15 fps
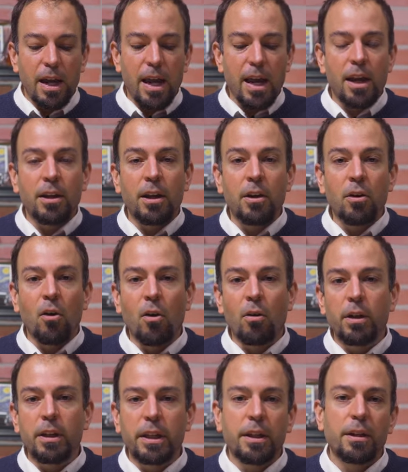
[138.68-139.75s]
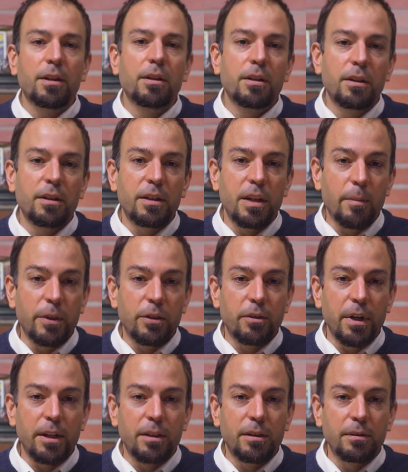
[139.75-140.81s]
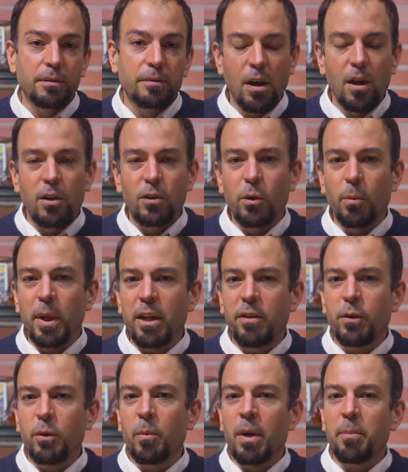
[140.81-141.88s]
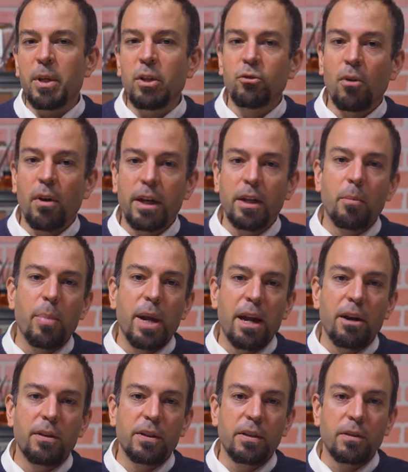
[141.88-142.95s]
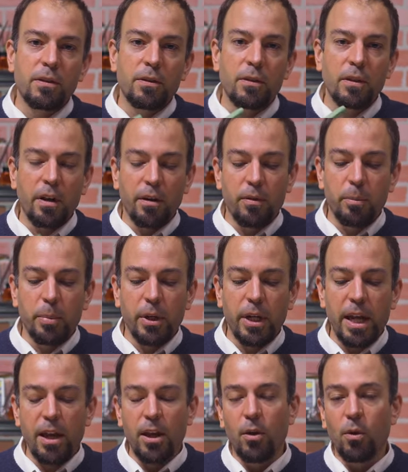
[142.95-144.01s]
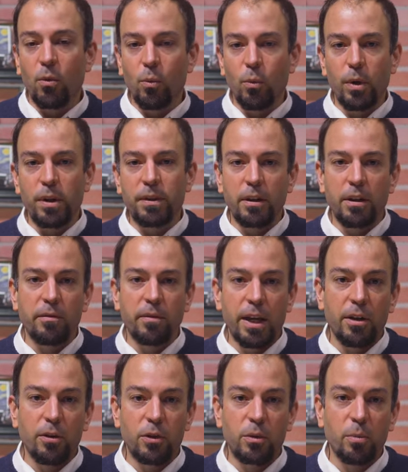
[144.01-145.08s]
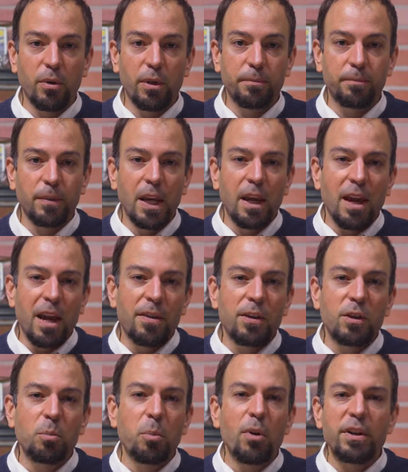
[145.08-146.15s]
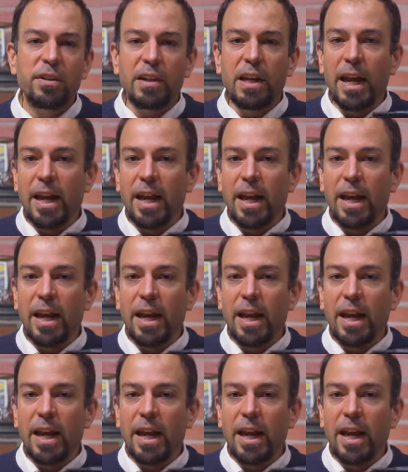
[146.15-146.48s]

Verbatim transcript: and an all-clear demonstrator. So many of you might be drawing comparisons of the Perkeo with the Kaweco Sport. And the Sport is an